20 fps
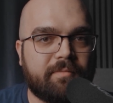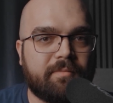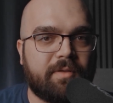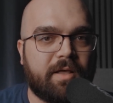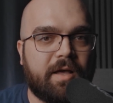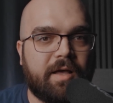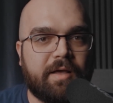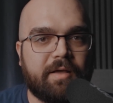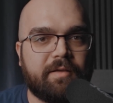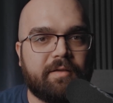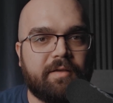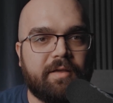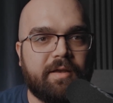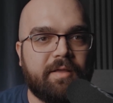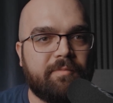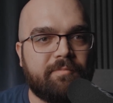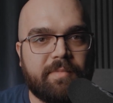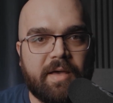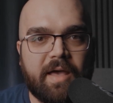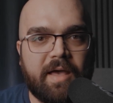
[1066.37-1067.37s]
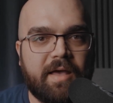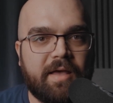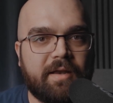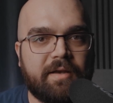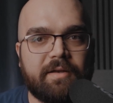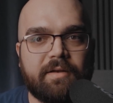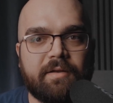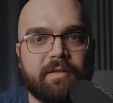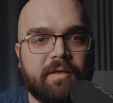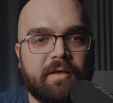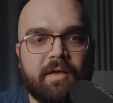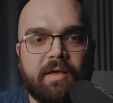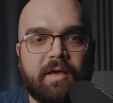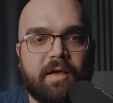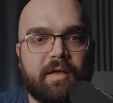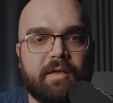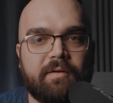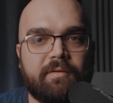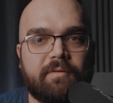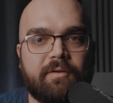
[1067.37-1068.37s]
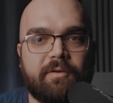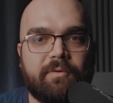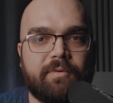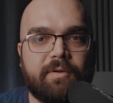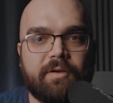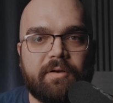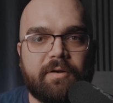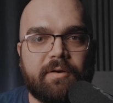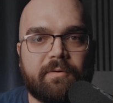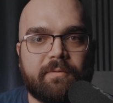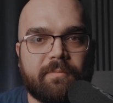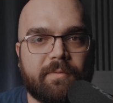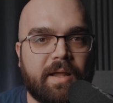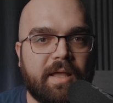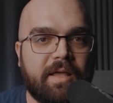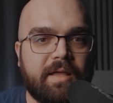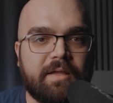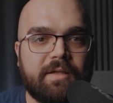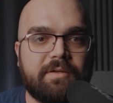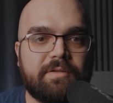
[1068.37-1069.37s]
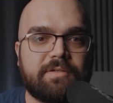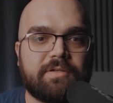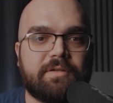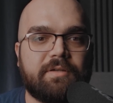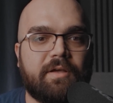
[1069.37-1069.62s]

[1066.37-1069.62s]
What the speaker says: Getting mad and going on a rage,